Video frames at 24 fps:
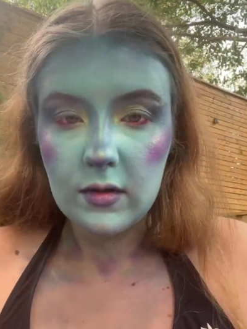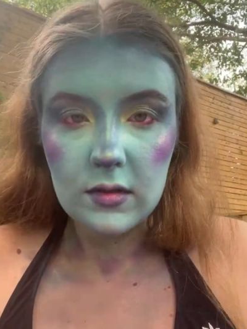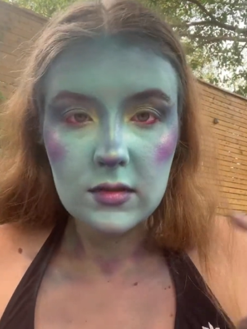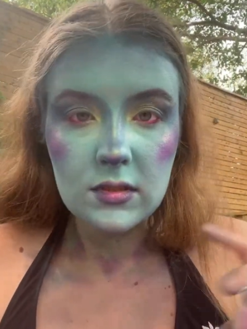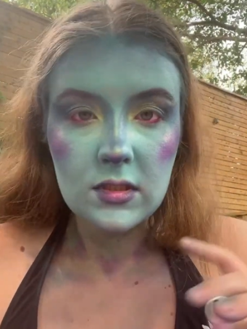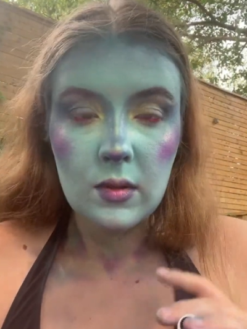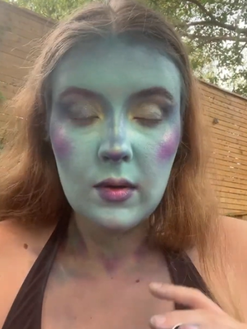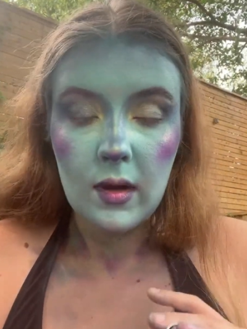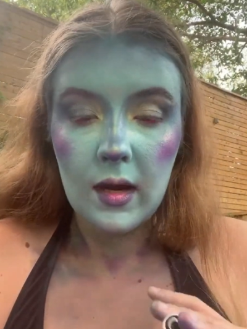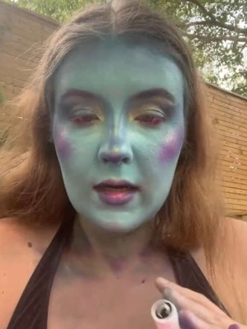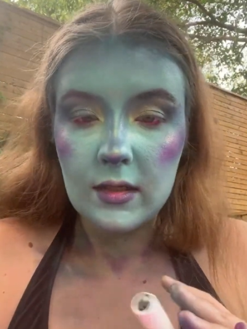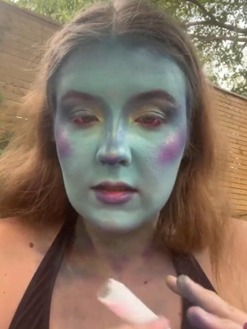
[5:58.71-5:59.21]
So
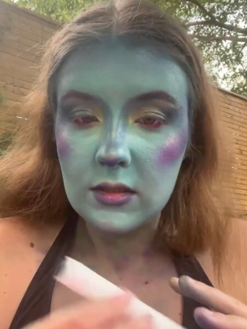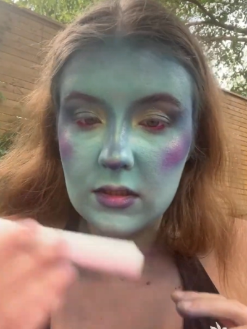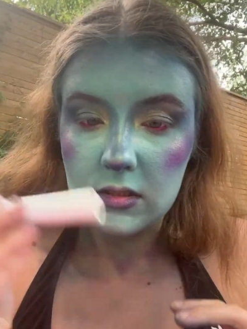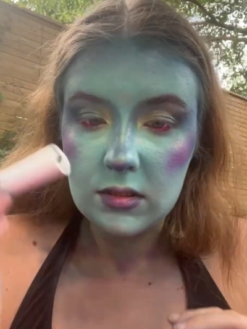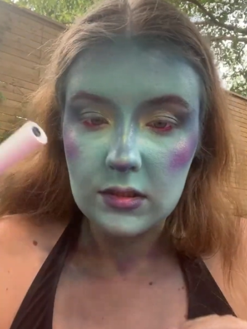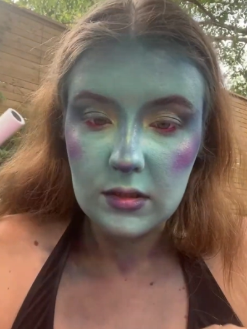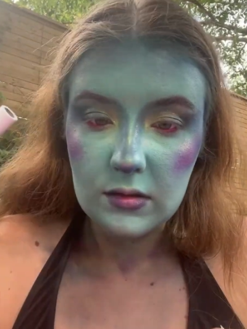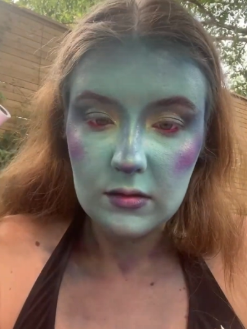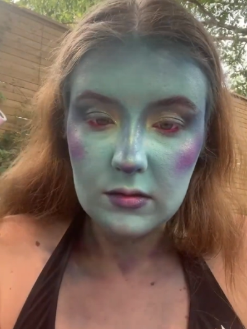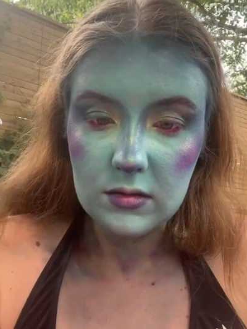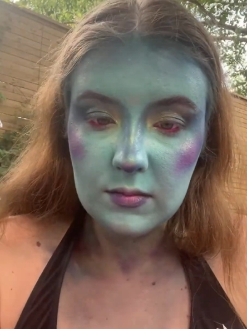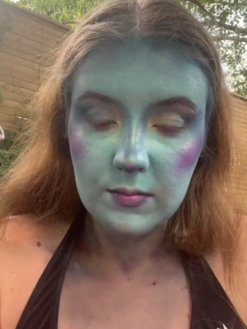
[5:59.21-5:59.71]
I just
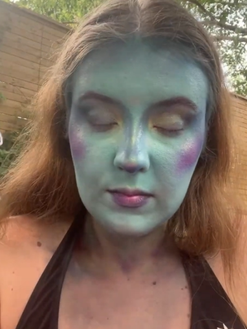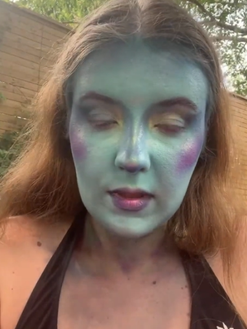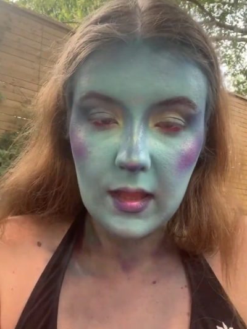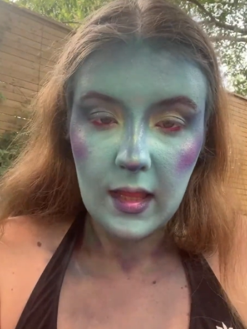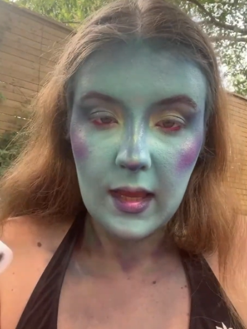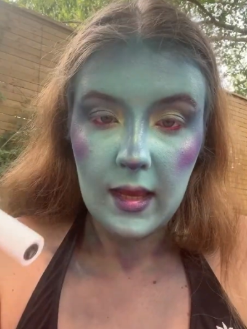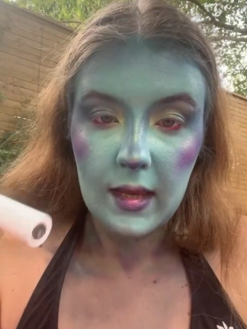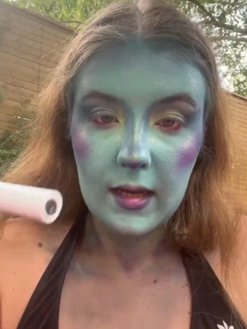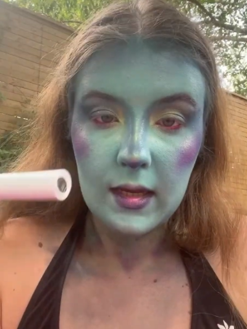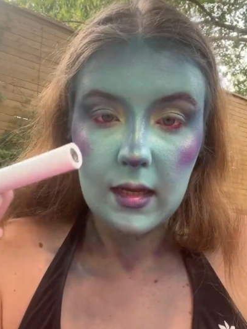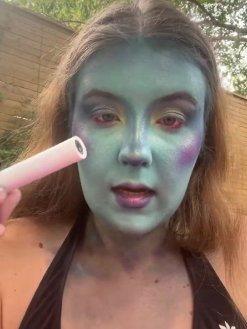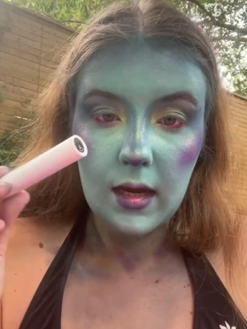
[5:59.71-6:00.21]
use
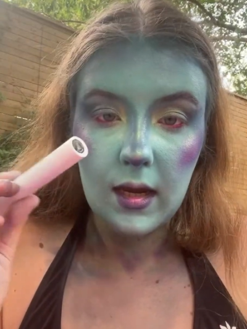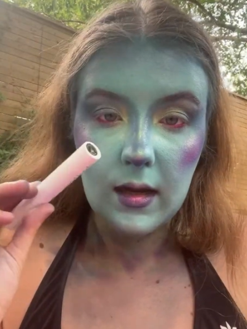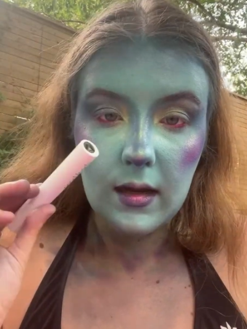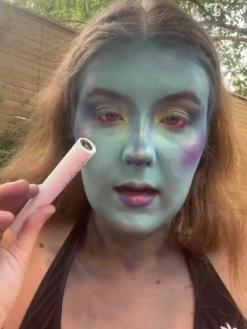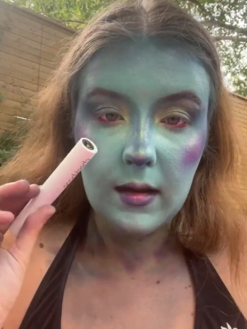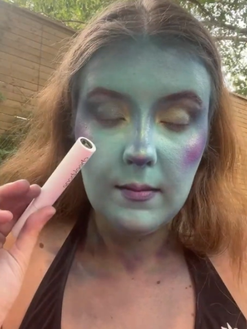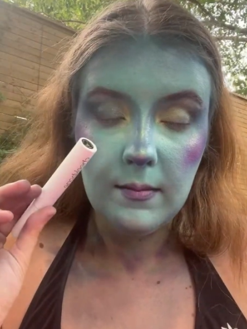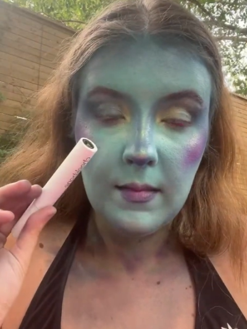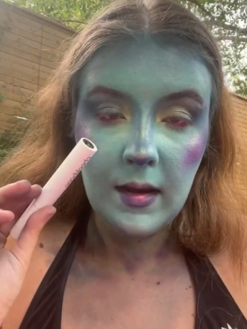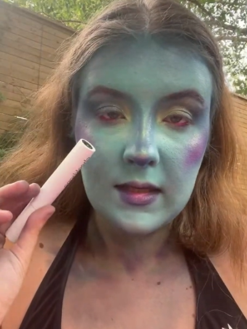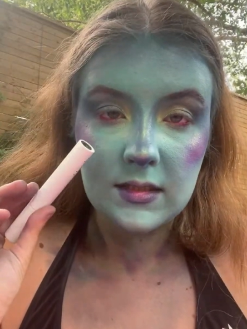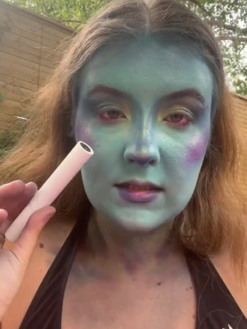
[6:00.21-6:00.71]
black
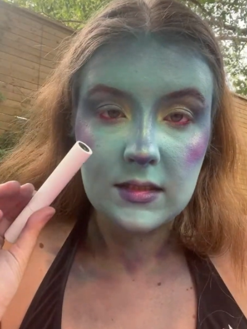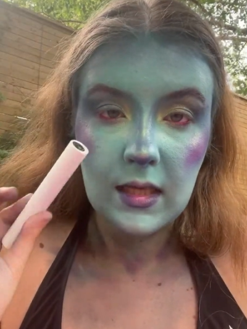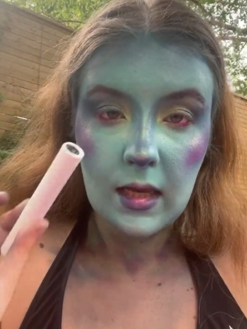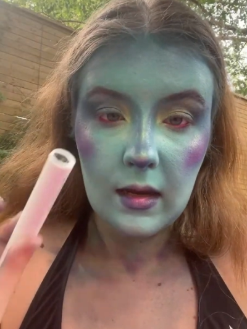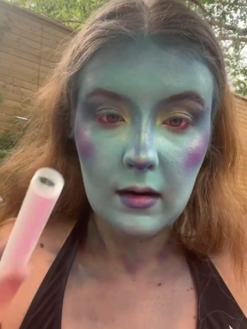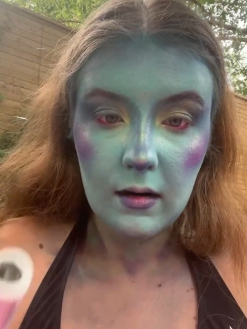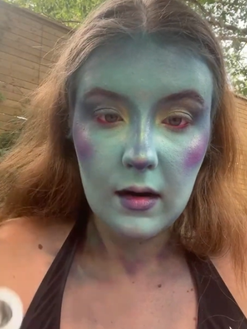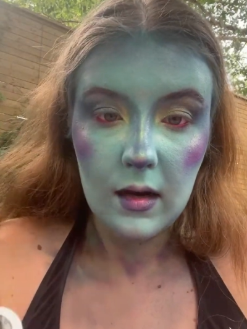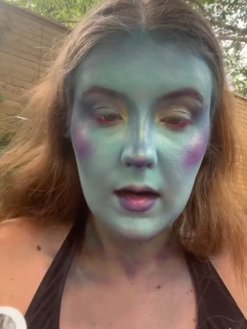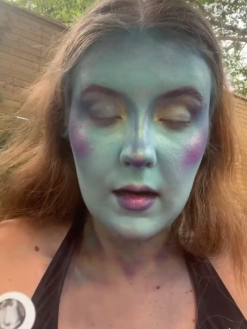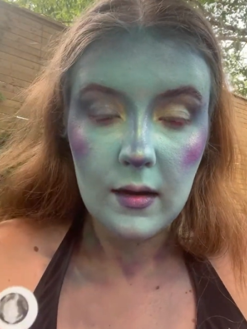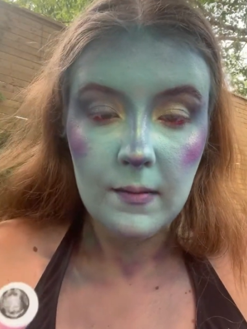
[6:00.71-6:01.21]

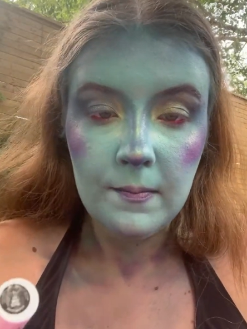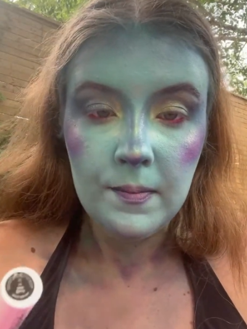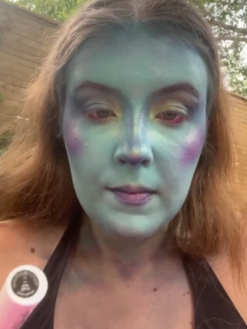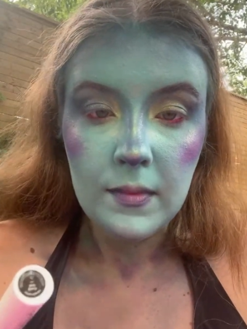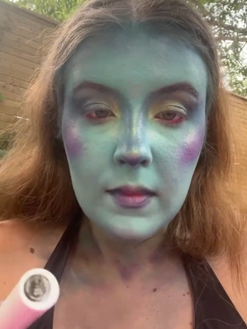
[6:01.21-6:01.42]
mascara,